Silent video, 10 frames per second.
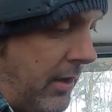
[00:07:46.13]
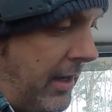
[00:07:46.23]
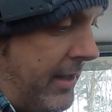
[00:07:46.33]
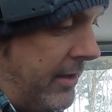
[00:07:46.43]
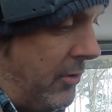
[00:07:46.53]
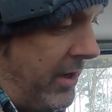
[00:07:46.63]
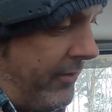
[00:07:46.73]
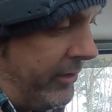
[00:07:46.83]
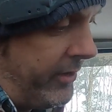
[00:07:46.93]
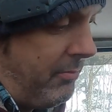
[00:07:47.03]
All right, there we
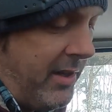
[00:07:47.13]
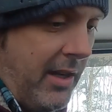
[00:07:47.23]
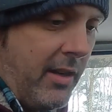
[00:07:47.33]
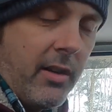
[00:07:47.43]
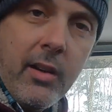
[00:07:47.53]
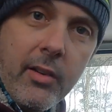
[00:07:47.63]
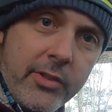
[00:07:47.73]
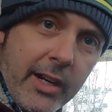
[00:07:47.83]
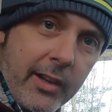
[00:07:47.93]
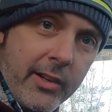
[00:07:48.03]
have a little bead
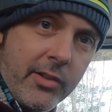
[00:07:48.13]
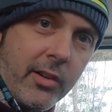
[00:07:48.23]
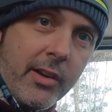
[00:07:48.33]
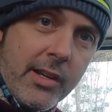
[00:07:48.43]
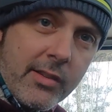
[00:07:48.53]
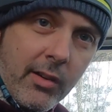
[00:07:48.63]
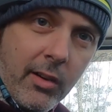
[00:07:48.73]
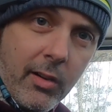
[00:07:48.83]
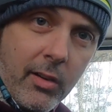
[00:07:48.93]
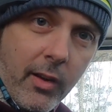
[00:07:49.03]
of dielectric grease
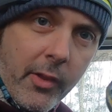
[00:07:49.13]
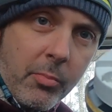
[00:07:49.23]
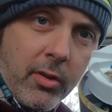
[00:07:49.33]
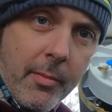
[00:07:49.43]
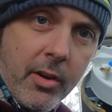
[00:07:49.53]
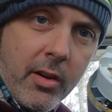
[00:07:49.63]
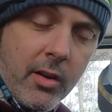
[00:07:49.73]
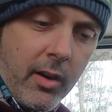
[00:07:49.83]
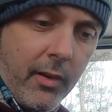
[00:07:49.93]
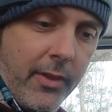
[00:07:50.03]
all along the
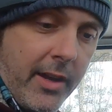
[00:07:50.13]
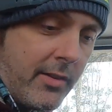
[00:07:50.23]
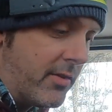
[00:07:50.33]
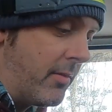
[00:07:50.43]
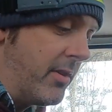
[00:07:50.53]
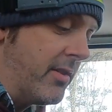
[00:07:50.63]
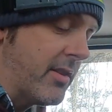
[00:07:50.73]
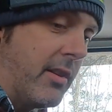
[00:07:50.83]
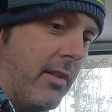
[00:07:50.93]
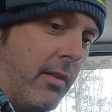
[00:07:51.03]
perimeter of that distributor
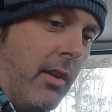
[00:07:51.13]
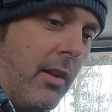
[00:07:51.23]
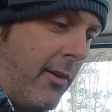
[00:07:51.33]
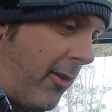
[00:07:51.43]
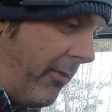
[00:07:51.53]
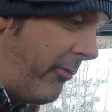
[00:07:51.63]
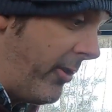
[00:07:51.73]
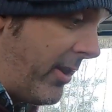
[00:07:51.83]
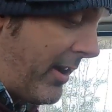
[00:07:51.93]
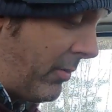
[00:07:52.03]
seal.
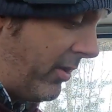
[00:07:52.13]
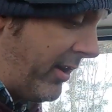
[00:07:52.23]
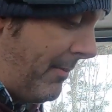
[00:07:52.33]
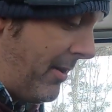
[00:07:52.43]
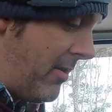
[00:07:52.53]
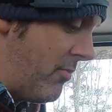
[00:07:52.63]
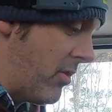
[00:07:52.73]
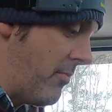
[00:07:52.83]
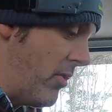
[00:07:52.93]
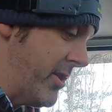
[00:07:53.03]
Hopefully that will keep out
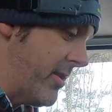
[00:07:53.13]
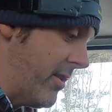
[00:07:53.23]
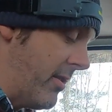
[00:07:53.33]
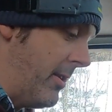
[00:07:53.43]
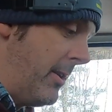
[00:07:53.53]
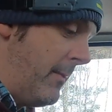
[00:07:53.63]
more moisture.